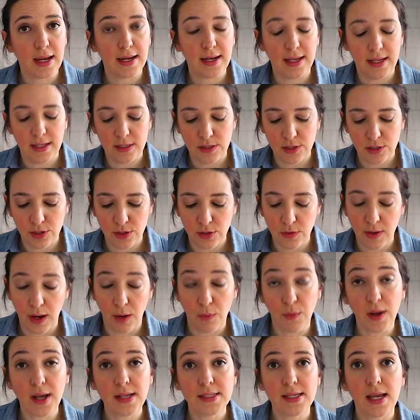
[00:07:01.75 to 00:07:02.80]
it into a
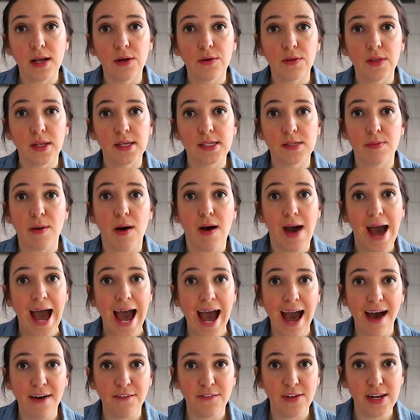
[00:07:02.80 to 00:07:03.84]
rectangle that is about
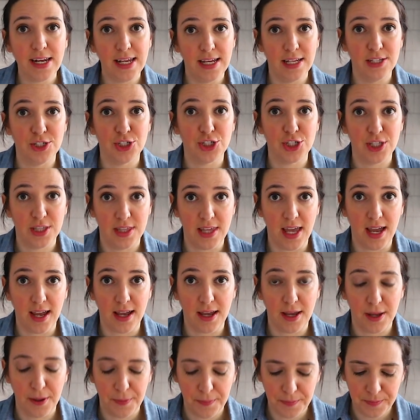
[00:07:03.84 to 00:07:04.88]
1/2 inch
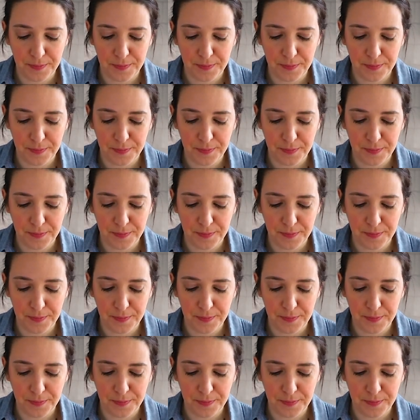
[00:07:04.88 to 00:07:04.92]
thick.